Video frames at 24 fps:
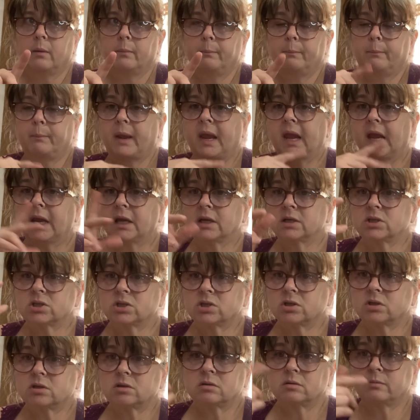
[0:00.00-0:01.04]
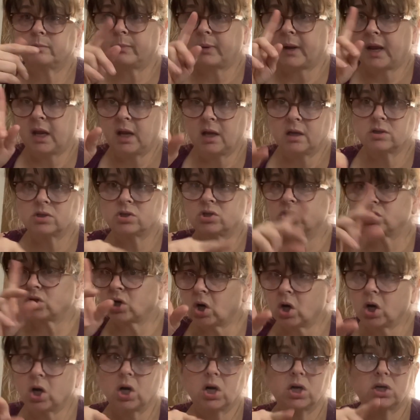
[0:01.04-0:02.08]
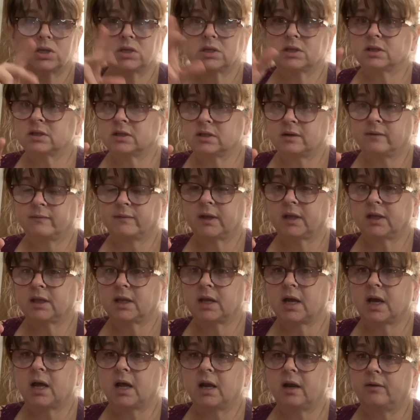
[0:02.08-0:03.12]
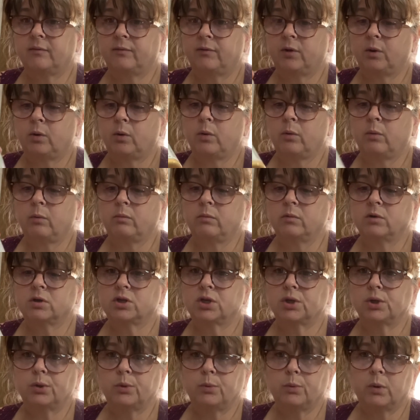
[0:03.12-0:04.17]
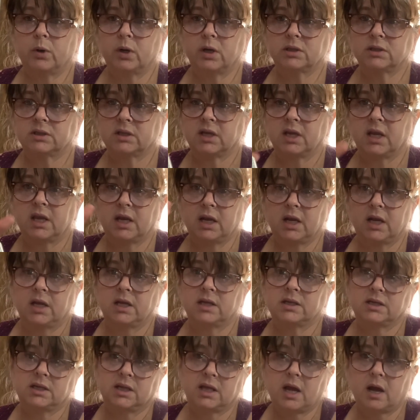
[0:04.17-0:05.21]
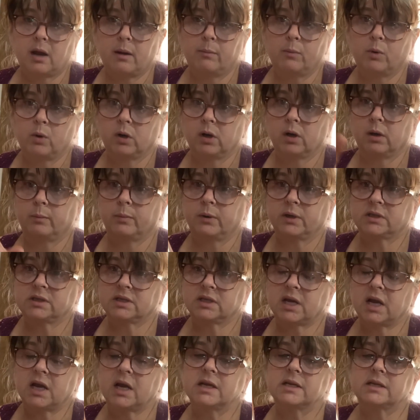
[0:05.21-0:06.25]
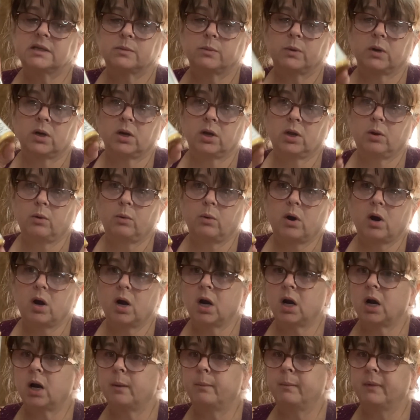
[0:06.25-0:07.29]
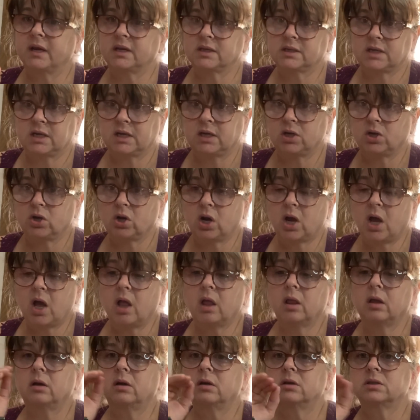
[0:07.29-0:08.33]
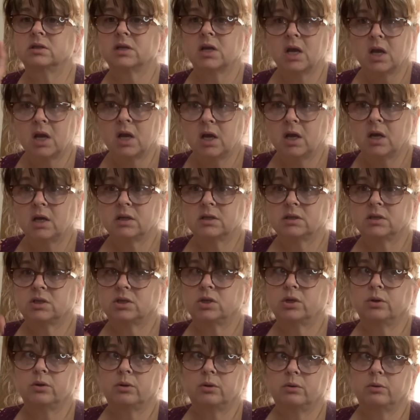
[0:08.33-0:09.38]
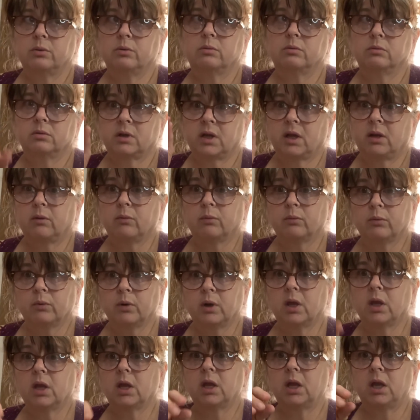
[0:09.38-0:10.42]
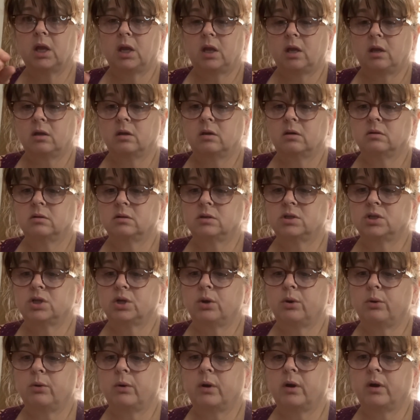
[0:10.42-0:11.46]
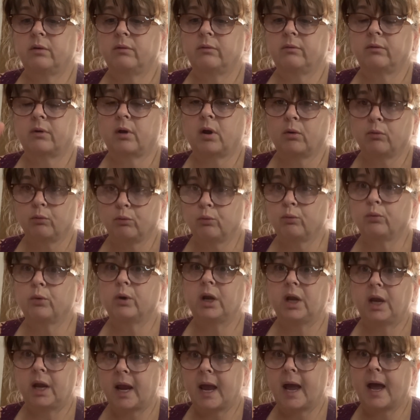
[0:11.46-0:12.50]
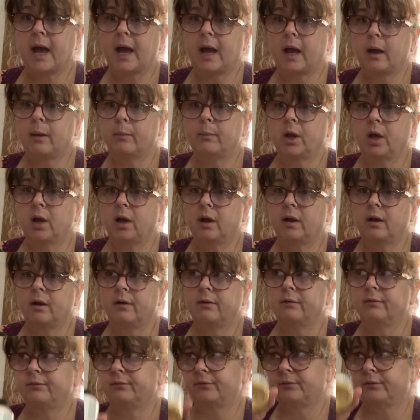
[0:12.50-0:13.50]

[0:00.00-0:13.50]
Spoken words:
paint charts and stuff like that if you do want to get into that more precise, where you are mixing your colors to like really do a rehab of